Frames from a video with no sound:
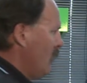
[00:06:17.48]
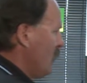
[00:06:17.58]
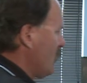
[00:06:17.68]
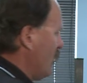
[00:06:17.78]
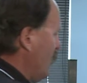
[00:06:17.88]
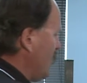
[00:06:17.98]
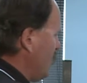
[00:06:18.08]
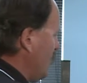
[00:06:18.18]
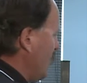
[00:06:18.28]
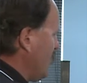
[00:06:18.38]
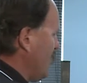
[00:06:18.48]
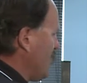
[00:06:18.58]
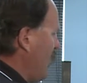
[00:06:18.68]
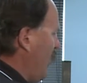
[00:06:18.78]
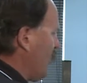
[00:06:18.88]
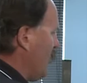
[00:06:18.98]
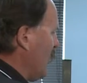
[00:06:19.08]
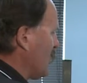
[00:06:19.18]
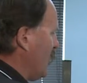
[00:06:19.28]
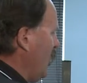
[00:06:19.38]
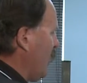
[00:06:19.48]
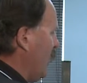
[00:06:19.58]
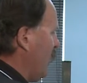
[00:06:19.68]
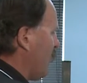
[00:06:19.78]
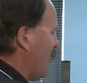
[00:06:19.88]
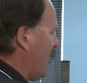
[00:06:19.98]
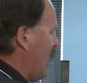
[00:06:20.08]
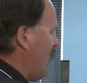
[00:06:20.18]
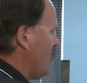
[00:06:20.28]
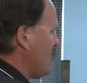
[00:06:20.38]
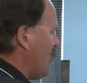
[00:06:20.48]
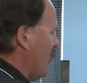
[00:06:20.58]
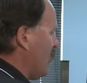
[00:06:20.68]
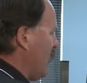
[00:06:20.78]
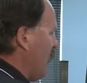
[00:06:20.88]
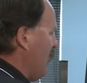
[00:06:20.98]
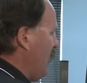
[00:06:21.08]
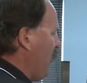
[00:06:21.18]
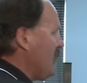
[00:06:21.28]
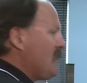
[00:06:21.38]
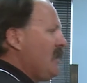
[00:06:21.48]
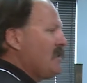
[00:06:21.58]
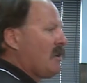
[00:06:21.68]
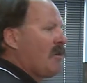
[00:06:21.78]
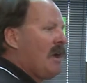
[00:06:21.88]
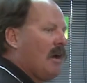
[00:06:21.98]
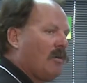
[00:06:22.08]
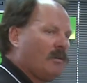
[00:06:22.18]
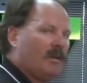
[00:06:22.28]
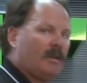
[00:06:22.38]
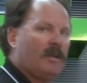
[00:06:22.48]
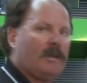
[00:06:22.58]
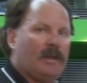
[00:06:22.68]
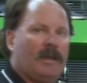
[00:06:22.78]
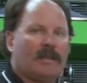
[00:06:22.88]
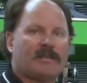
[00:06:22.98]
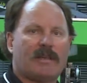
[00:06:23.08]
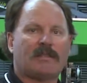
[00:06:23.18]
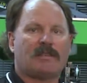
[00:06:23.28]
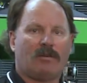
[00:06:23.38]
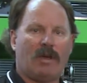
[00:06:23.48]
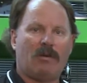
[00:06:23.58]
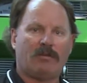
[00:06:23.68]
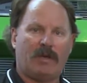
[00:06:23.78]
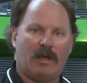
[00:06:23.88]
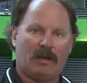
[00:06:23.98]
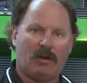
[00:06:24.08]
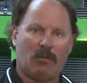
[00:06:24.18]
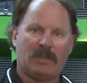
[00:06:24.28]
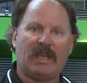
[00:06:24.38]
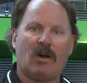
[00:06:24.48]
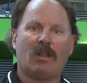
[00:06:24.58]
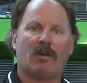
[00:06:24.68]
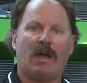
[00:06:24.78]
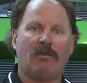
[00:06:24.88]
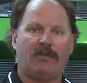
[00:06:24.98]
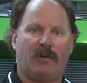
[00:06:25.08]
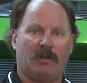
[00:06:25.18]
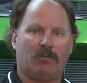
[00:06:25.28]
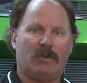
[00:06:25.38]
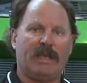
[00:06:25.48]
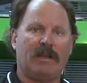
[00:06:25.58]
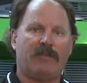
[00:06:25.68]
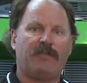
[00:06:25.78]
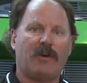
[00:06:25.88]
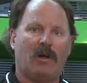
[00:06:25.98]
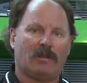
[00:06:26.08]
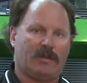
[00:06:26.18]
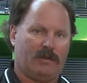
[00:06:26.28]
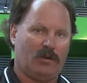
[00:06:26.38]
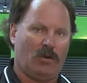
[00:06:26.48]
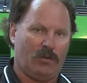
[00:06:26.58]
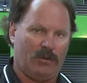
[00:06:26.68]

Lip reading: So there's some software that's looking for grounds all the time. And if it sees a ground, it sets a ground, what they call a ground fault. We'll get a fault code.